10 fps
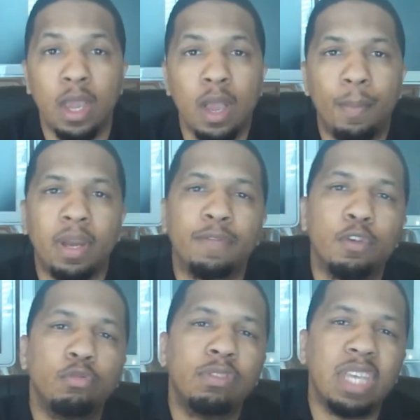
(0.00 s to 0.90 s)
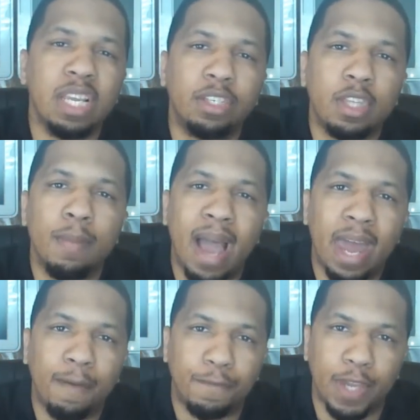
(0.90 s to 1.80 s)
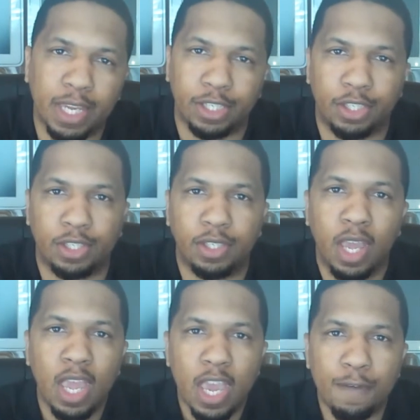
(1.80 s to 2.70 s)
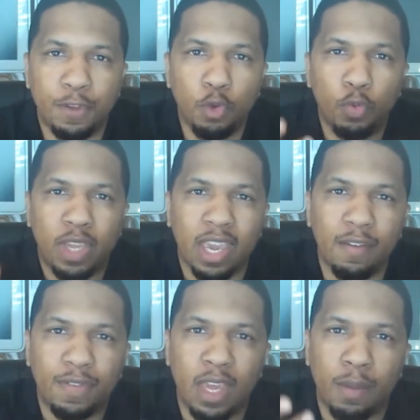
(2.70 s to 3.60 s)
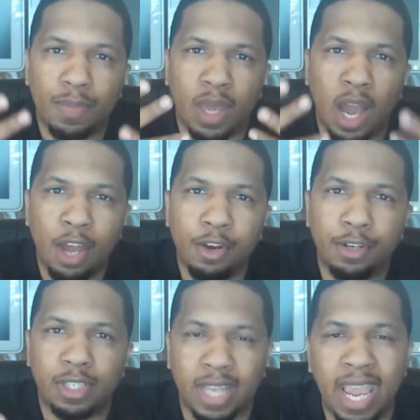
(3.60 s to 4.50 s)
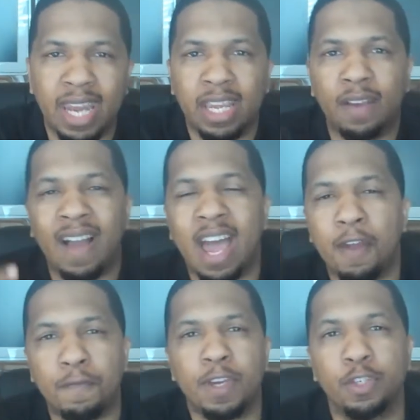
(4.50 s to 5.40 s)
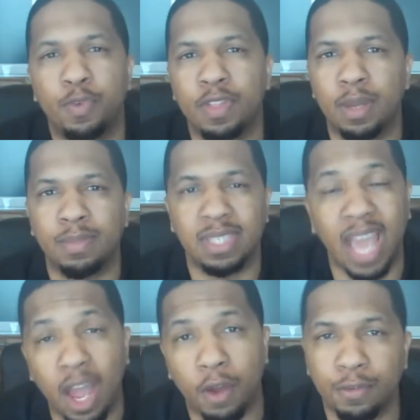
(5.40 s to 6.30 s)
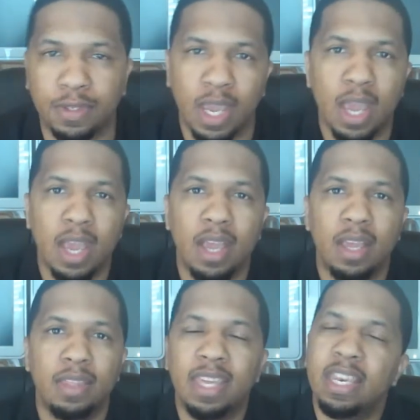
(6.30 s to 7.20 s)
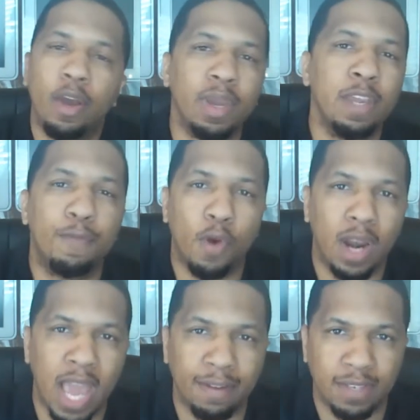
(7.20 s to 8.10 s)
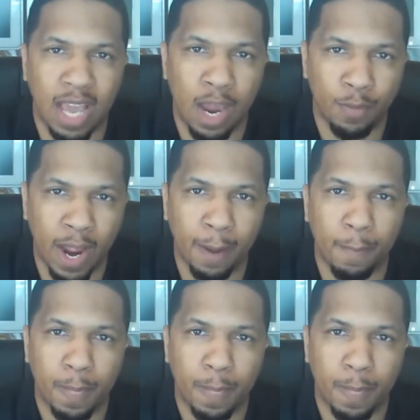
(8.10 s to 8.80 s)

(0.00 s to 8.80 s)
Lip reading: But if you teach them how to fish, if you give them the understanding of how to fish for themselves, then they'll eat for a lifetime, right?